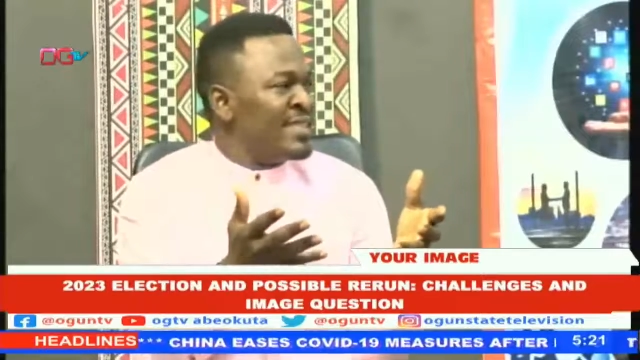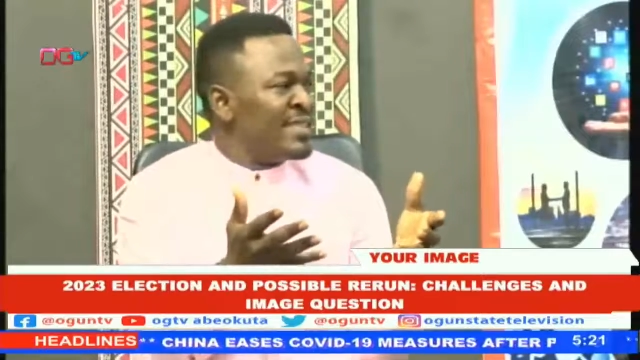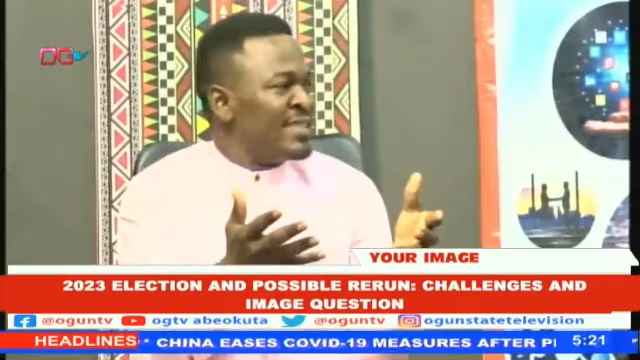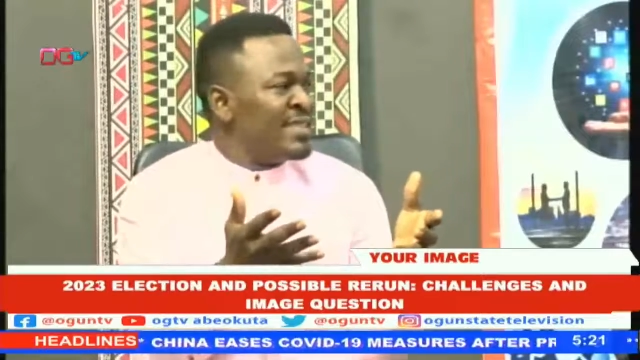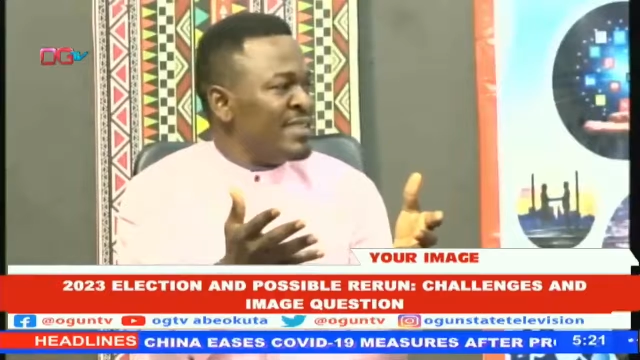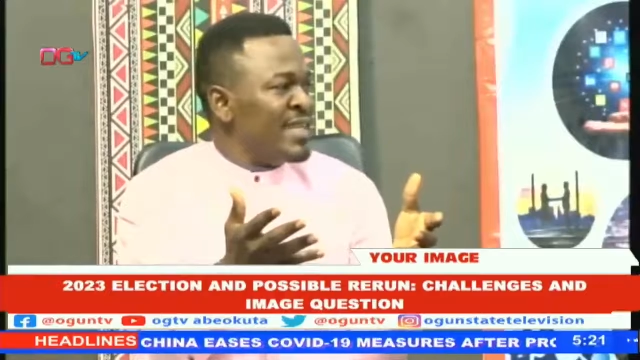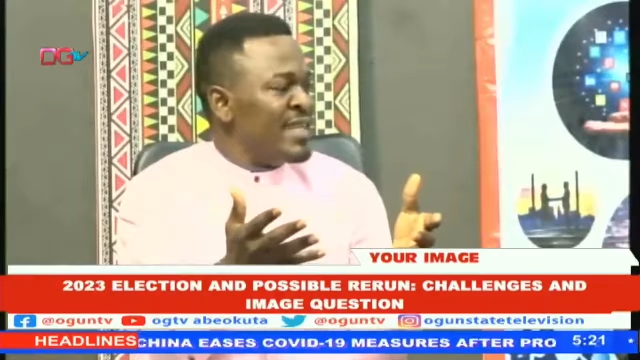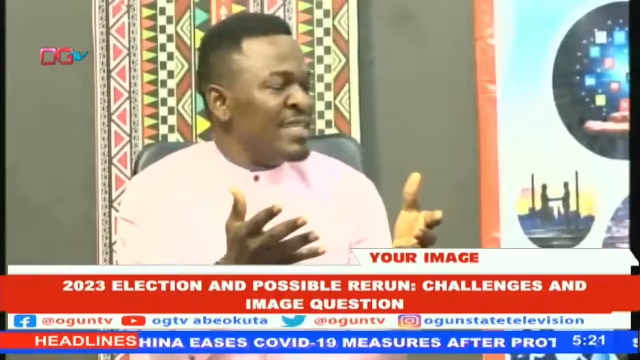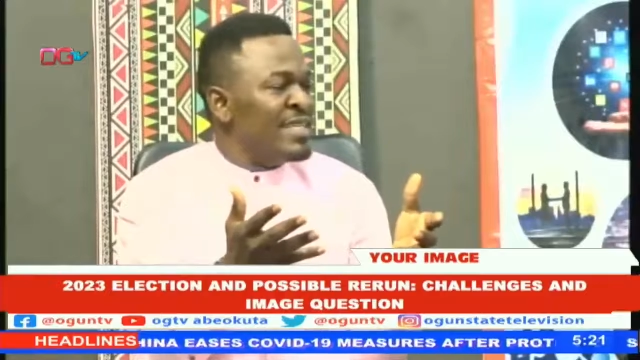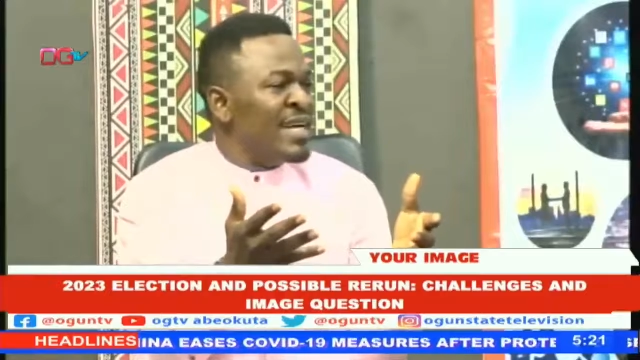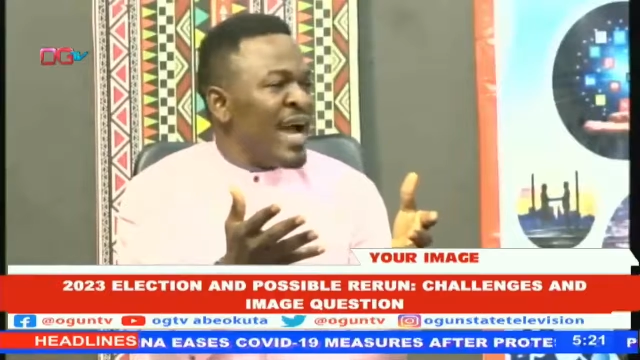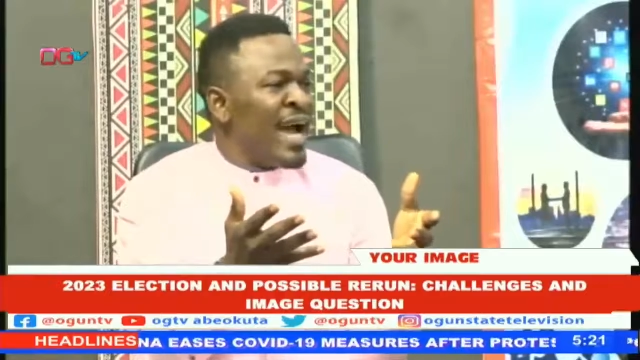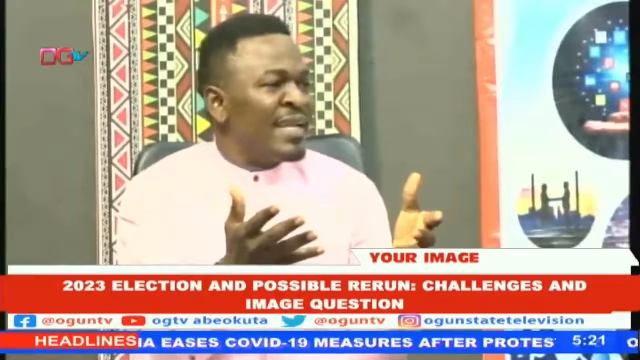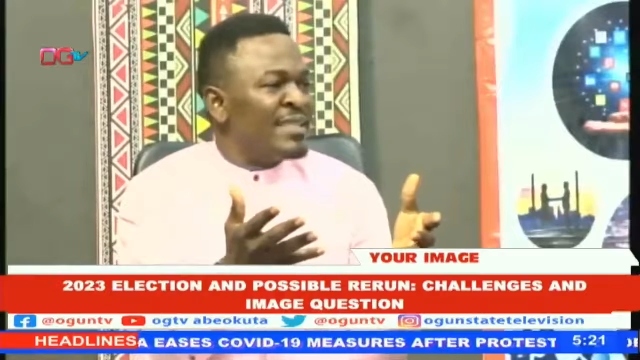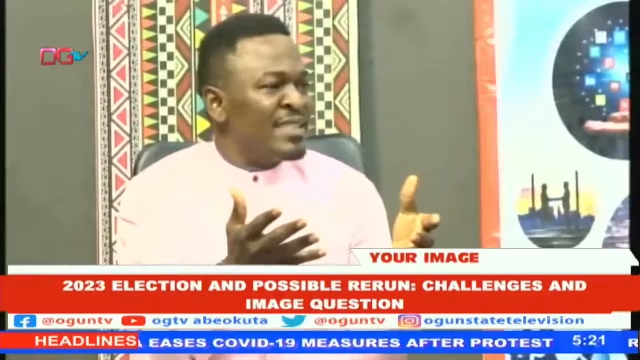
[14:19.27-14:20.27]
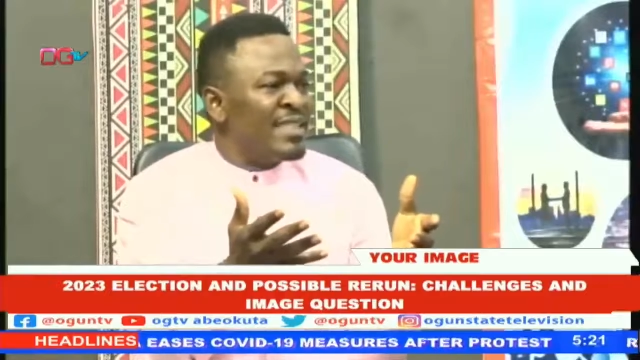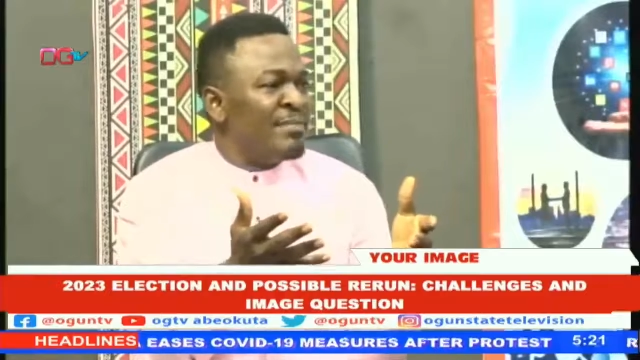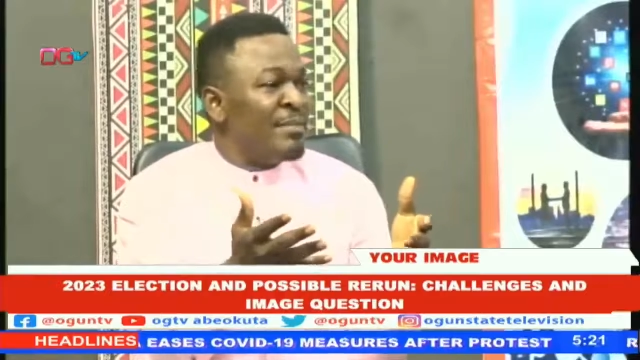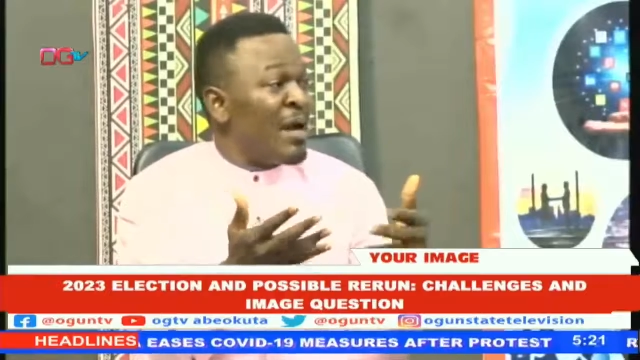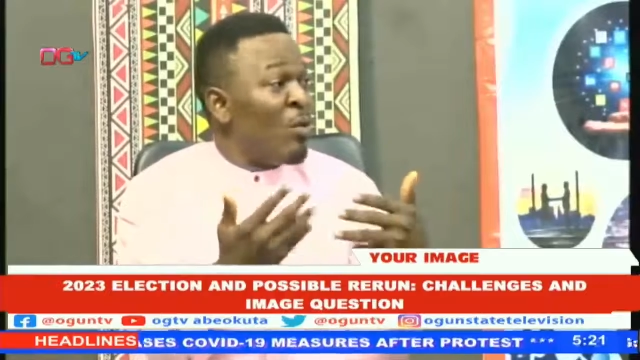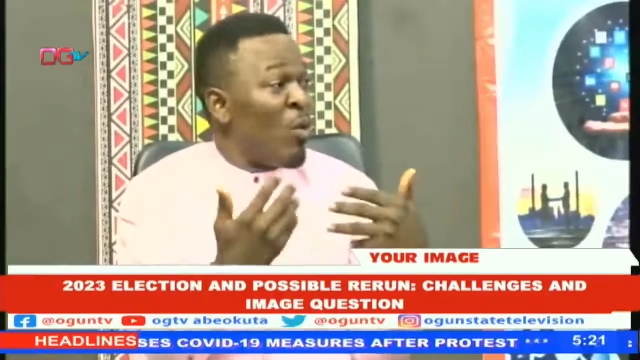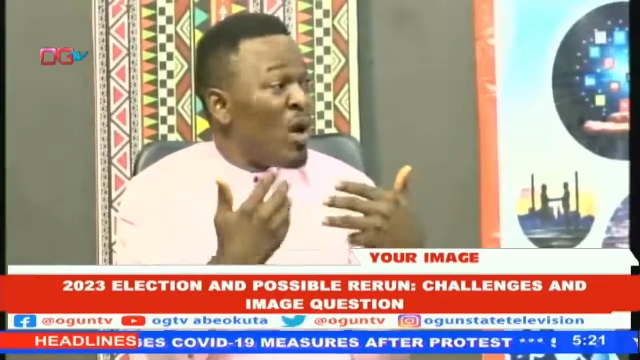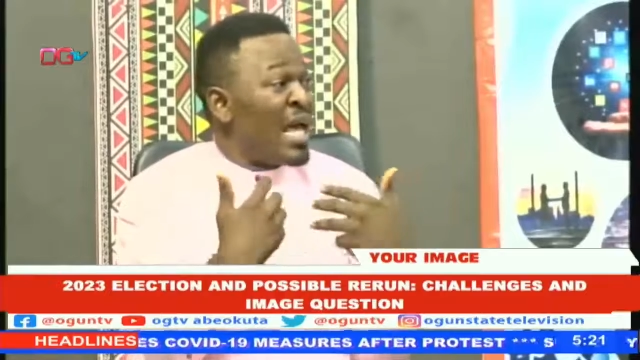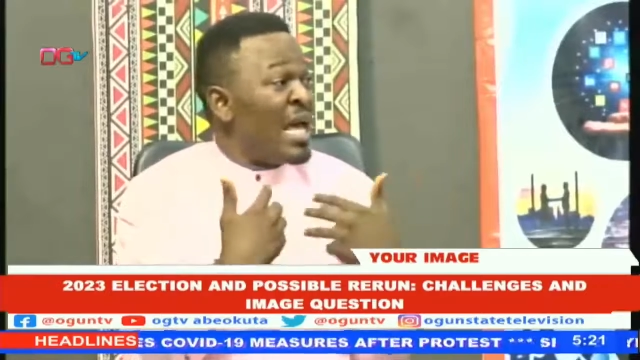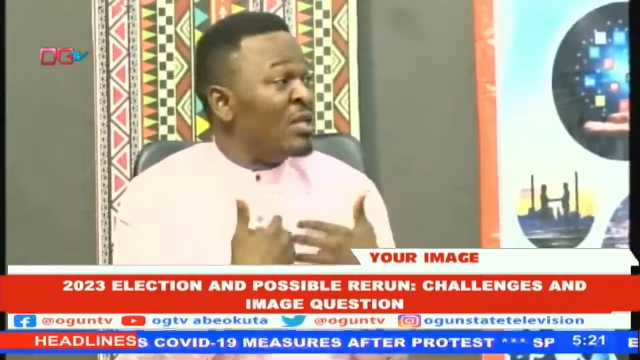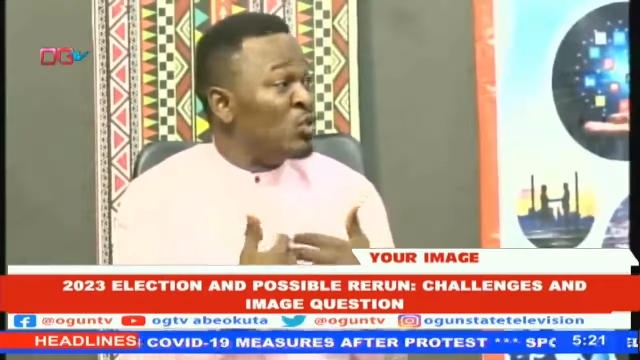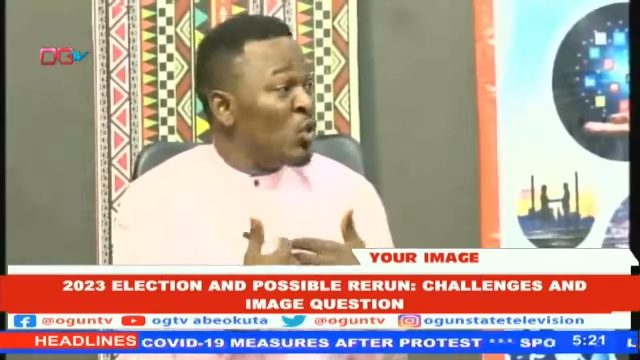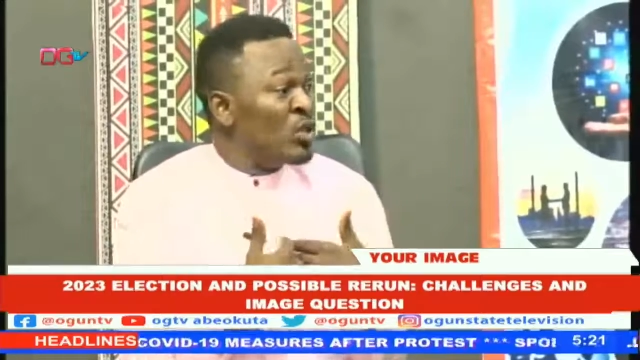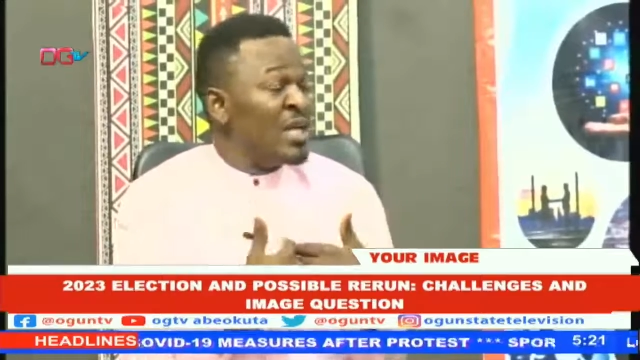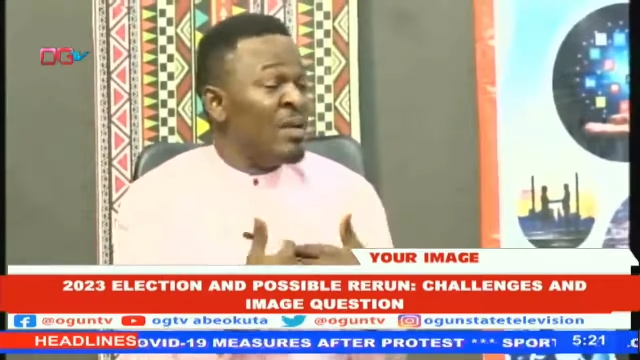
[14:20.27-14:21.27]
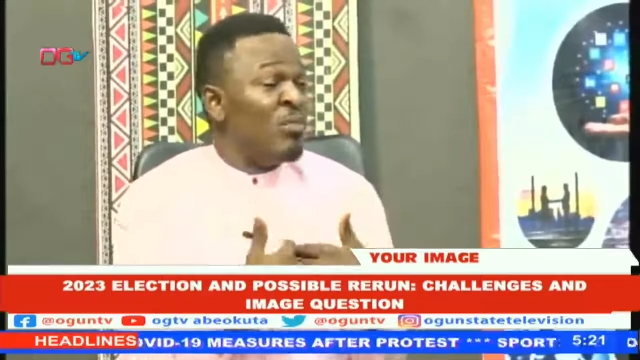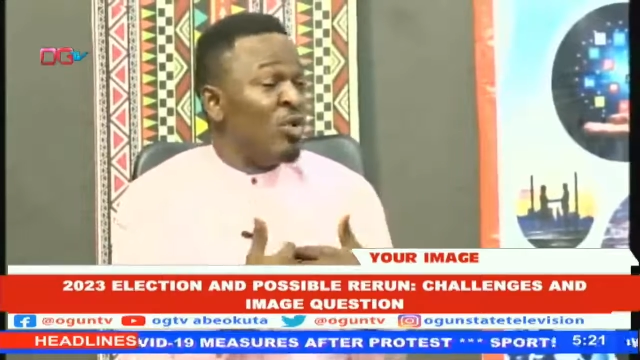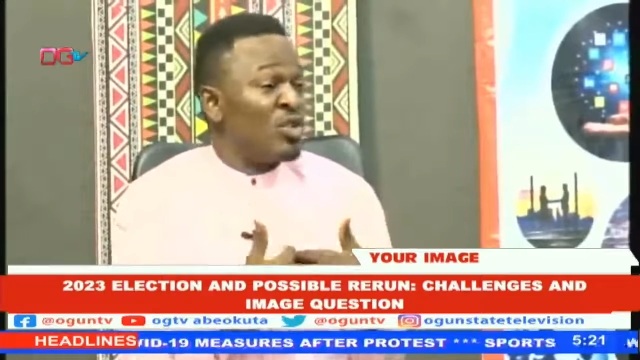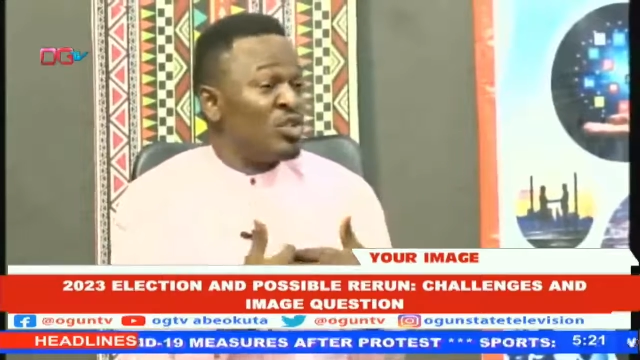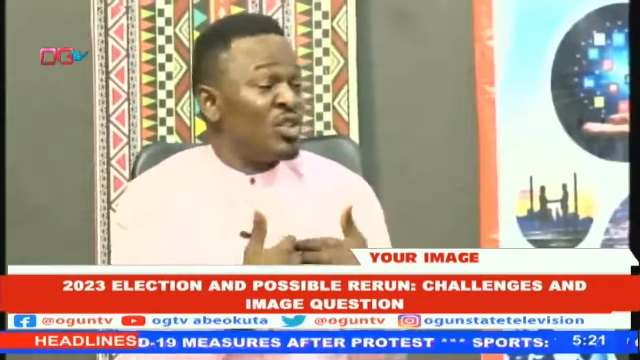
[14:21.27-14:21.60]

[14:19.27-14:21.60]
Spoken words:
They didn't ask him. And what I told them was,